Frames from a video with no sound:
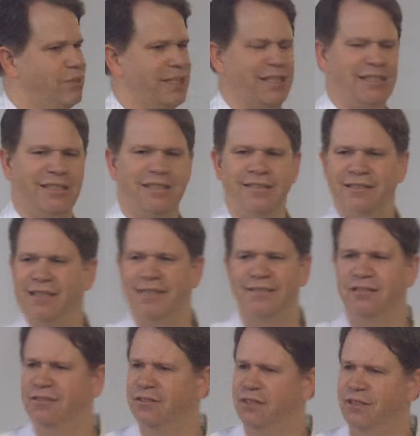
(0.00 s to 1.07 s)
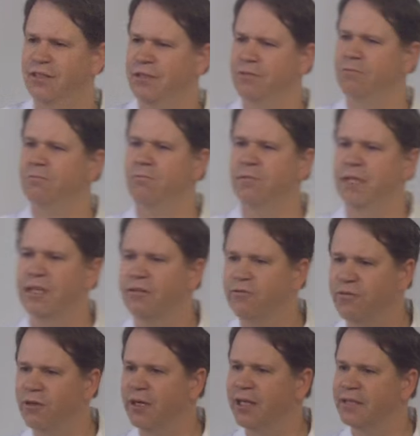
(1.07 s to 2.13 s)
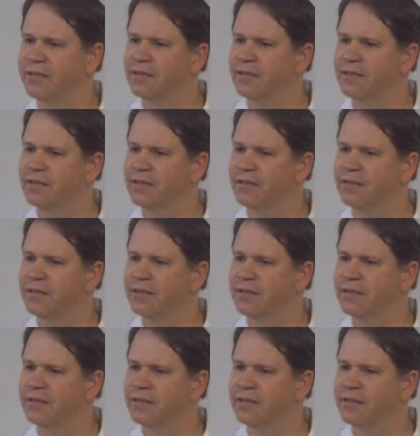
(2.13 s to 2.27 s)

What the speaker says: But it just doesn't turn real for